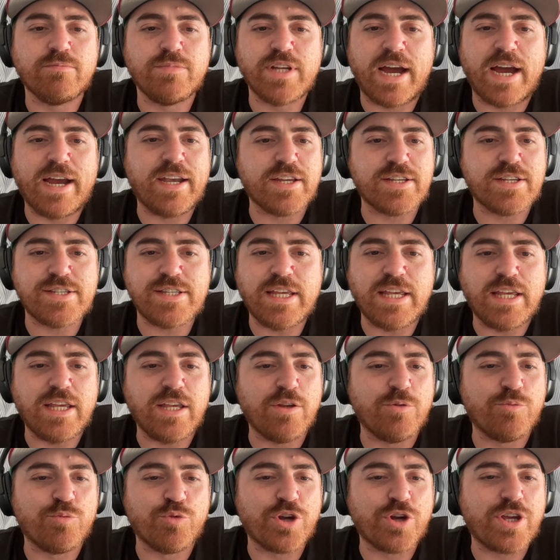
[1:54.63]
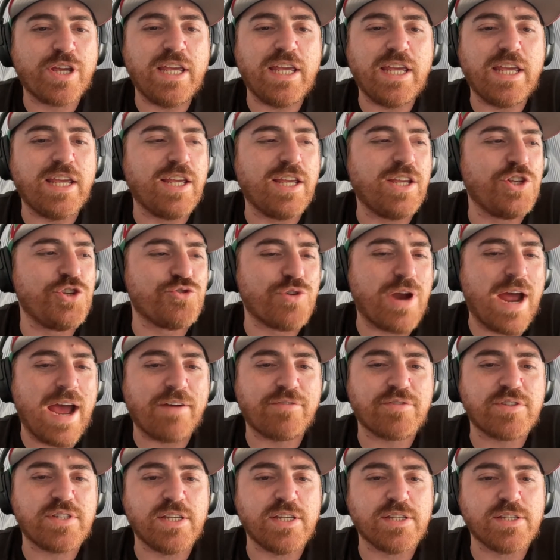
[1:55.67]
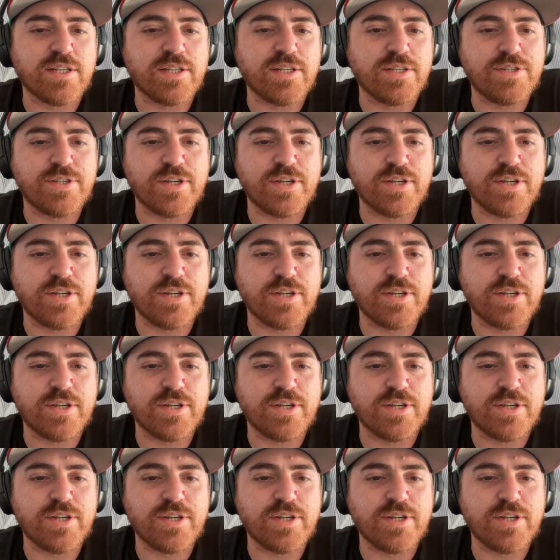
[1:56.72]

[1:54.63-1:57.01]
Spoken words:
Dynasty Rookie Draft season.